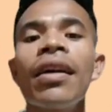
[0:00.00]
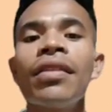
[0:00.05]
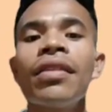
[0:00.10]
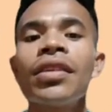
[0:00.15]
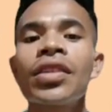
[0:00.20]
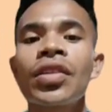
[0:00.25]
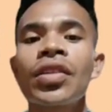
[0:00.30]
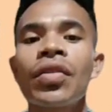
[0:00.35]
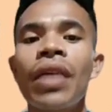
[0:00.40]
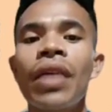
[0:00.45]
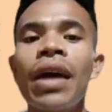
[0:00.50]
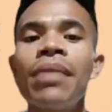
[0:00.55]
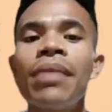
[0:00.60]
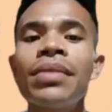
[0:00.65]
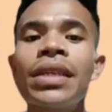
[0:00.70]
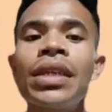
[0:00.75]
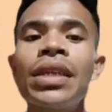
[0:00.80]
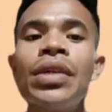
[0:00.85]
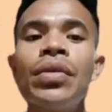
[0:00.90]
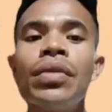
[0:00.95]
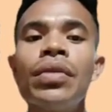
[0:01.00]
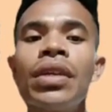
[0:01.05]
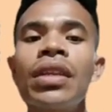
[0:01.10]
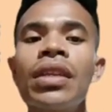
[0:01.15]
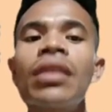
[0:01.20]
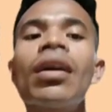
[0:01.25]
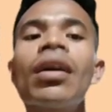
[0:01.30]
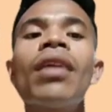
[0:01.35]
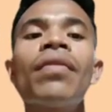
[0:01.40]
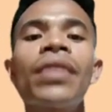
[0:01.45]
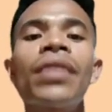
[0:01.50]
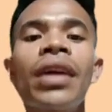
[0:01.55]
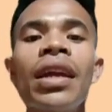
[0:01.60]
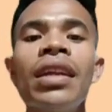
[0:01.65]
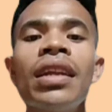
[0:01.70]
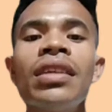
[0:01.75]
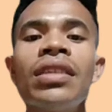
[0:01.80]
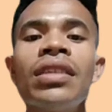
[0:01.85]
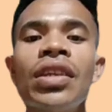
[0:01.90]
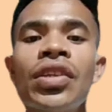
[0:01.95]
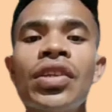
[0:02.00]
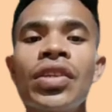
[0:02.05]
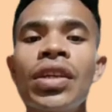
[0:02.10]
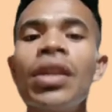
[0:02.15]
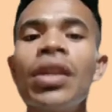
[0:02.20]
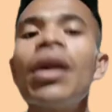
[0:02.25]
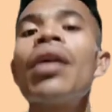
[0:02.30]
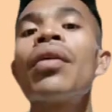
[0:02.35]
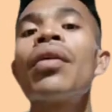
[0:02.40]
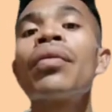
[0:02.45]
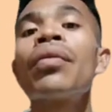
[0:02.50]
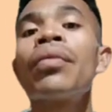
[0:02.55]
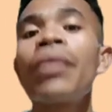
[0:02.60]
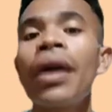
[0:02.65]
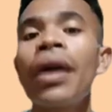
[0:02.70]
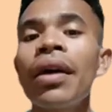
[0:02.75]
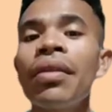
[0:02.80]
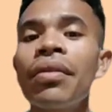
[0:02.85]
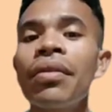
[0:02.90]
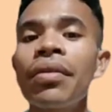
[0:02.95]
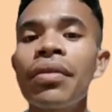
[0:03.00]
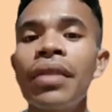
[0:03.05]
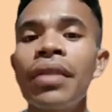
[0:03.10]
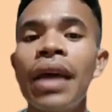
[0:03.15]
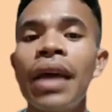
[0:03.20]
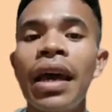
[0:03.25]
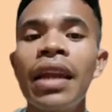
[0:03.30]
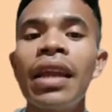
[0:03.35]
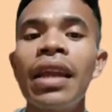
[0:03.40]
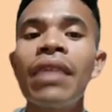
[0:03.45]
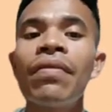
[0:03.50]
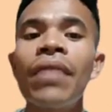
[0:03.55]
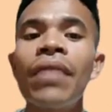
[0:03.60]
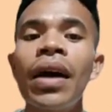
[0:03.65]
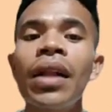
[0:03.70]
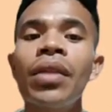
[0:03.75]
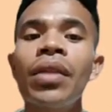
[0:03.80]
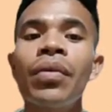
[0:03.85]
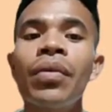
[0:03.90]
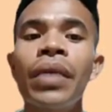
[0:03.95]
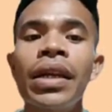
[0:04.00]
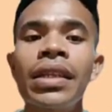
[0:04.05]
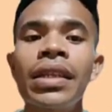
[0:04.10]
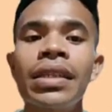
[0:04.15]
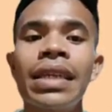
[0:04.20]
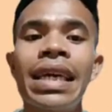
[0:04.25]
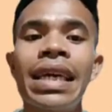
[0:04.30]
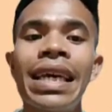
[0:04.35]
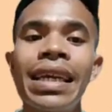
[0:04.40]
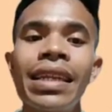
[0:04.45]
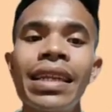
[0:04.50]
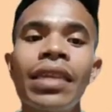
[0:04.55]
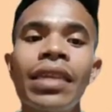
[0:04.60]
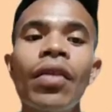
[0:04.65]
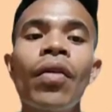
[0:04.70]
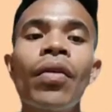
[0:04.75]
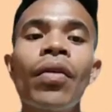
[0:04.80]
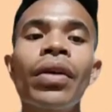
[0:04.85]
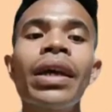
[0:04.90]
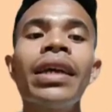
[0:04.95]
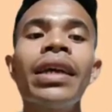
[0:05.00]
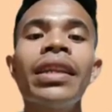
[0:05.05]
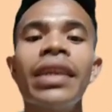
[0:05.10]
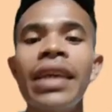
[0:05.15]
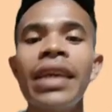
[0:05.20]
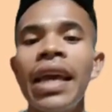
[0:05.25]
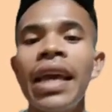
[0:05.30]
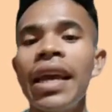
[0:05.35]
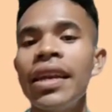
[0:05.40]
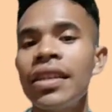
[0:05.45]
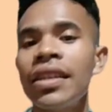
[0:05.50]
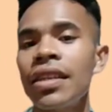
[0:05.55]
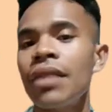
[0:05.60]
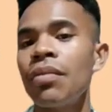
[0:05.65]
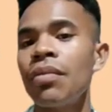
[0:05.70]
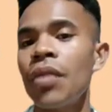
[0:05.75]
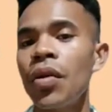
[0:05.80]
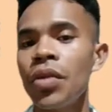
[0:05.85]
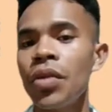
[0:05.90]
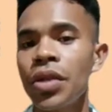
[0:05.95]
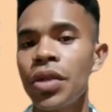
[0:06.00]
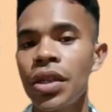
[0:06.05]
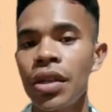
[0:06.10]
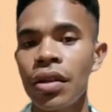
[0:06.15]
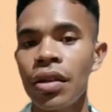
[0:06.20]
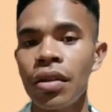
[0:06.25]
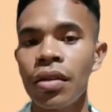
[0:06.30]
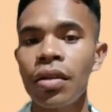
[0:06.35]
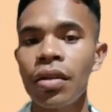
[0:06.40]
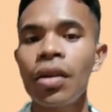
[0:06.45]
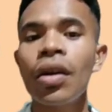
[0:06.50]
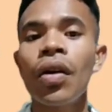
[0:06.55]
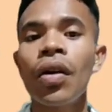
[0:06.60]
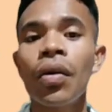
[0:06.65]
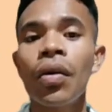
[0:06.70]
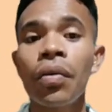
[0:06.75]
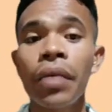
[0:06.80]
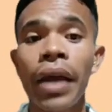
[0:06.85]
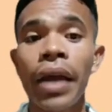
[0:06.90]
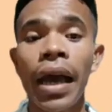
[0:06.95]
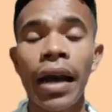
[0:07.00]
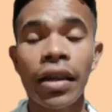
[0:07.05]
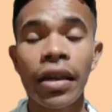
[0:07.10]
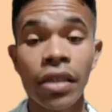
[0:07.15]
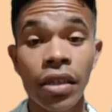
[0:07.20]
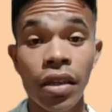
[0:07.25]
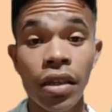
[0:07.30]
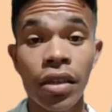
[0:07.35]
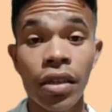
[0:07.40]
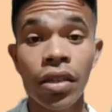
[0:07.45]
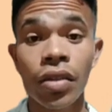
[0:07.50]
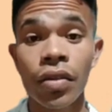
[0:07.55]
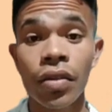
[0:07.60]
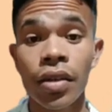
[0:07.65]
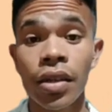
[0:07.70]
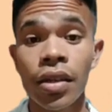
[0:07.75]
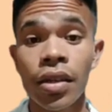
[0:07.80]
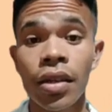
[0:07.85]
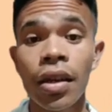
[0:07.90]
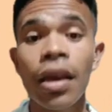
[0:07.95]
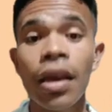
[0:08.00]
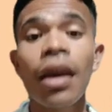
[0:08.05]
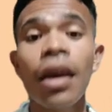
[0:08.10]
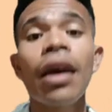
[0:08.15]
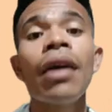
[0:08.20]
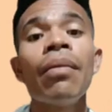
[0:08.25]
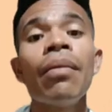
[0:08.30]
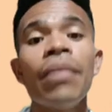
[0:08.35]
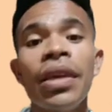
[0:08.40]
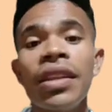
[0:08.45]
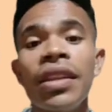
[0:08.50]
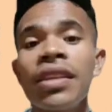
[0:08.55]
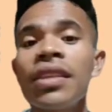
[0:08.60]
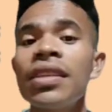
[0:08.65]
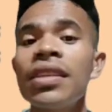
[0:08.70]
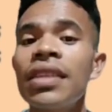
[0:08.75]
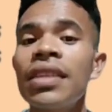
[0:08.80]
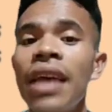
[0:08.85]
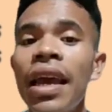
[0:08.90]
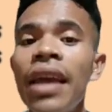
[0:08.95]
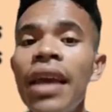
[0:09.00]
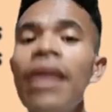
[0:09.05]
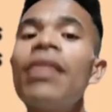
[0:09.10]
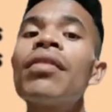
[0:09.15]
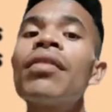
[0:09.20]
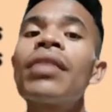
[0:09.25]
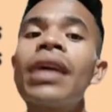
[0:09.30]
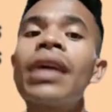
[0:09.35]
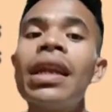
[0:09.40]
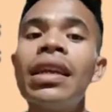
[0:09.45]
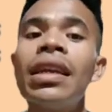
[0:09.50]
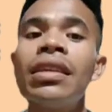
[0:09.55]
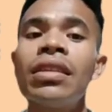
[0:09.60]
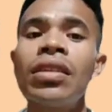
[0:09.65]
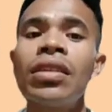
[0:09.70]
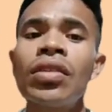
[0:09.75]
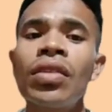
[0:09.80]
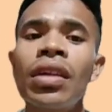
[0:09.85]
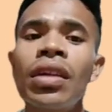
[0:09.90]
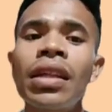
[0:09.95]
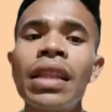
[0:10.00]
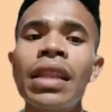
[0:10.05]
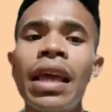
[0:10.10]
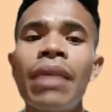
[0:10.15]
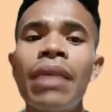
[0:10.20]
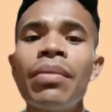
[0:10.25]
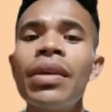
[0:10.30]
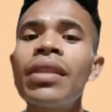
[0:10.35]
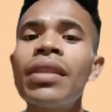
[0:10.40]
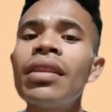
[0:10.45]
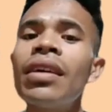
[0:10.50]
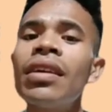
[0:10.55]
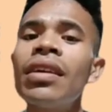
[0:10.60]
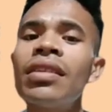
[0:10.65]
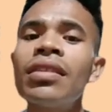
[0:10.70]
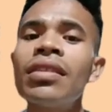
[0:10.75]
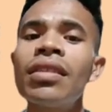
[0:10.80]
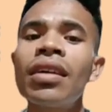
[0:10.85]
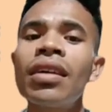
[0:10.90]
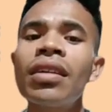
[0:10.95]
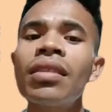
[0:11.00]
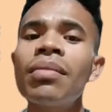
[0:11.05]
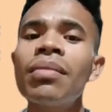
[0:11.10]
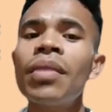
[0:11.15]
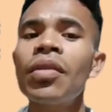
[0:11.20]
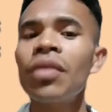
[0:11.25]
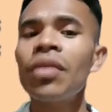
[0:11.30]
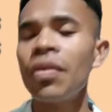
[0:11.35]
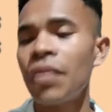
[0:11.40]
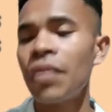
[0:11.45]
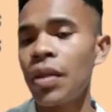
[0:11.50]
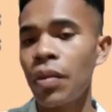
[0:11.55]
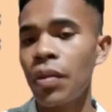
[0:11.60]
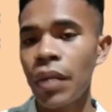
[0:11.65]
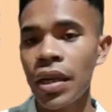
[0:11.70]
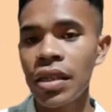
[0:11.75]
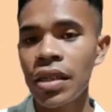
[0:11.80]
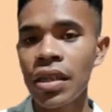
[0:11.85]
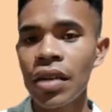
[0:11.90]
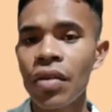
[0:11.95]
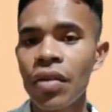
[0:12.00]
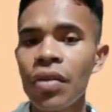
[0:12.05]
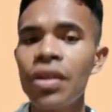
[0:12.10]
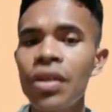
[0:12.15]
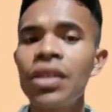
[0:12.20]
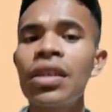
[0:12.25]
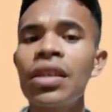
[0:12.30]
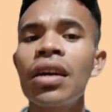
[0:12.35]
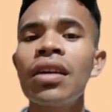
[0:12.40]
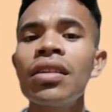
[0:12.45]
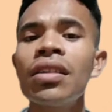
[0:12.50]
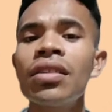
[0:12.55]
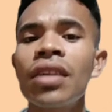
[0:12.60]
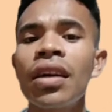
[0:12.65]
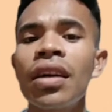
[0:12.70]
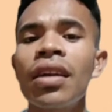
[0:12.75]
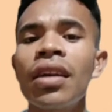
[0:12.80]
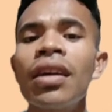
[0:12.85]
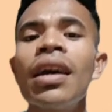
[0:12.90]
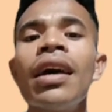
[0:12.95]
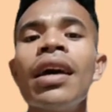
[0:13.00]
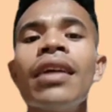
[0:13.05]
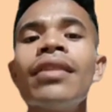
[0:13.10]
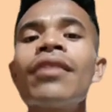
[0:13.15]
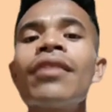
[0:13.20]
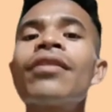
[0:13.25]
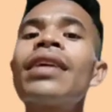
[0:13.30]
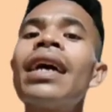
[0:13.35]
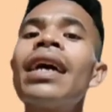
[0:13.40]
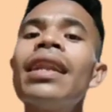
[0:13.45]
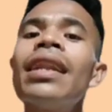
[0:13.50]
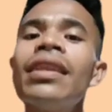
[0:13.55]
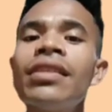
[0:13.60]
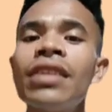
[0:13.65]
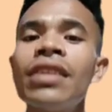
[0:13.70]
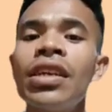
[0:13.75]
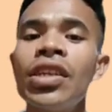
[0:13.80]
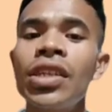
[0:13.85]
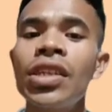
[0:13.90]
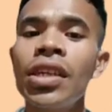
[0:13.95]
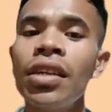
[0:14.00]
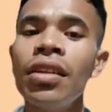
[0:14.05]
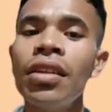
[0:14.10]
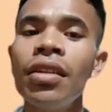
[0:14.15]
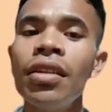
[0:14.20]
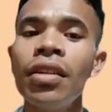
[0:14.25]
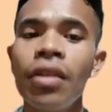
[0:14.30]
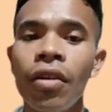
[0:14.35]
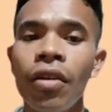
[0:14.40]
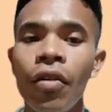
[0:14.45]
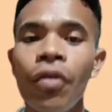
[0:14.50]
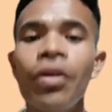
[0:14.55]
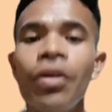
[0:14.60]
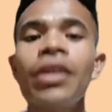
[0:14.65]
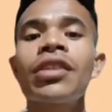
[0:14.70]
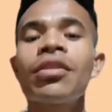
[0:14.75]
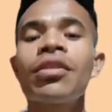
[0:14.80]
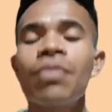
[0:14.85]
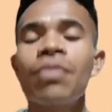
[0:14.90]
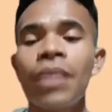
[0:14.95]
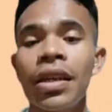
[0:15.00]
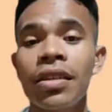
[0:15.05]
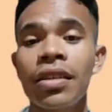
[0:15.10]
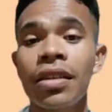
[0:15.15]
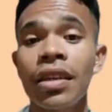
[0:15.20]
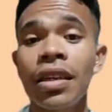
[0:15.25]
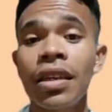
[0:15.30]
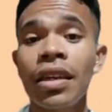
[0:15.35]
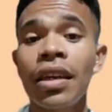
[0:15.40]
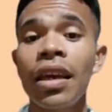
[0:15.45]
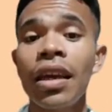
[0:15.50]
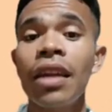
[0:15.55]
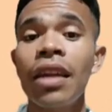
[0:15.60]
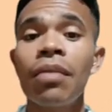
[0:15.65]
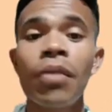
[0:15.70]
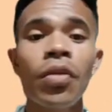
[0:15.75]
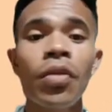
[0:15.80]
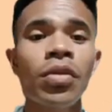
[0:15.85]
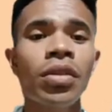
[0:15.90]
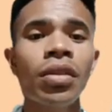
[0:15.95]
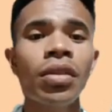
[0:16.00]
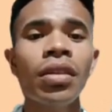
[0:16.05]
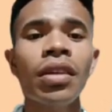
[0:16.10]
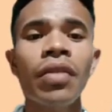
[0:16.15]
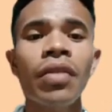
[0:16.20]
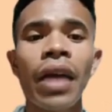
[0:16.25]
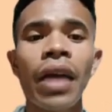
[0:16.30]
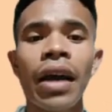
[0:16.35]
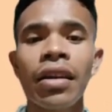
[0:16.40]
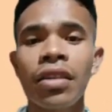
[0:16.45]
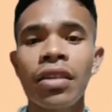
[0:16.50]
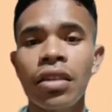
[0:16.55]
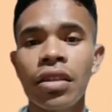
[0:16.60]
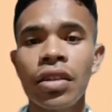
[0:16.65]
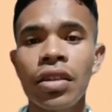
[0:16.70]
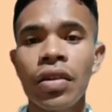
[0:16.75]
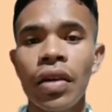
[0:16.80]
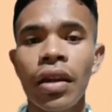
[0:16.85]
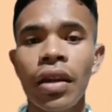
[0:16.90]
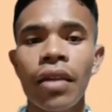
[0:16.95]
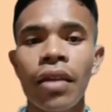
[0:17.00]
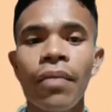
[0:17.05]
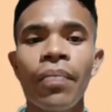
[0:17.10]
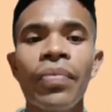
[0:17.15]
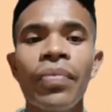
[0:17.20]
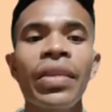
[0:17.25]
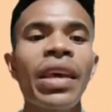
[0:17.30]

Describes a unit of organization rather than evaluates it or indicates emotional reaction to it. Meaning to say, organizational climate is not about evaluating or judging the organization or expressing an emotional reactions to it.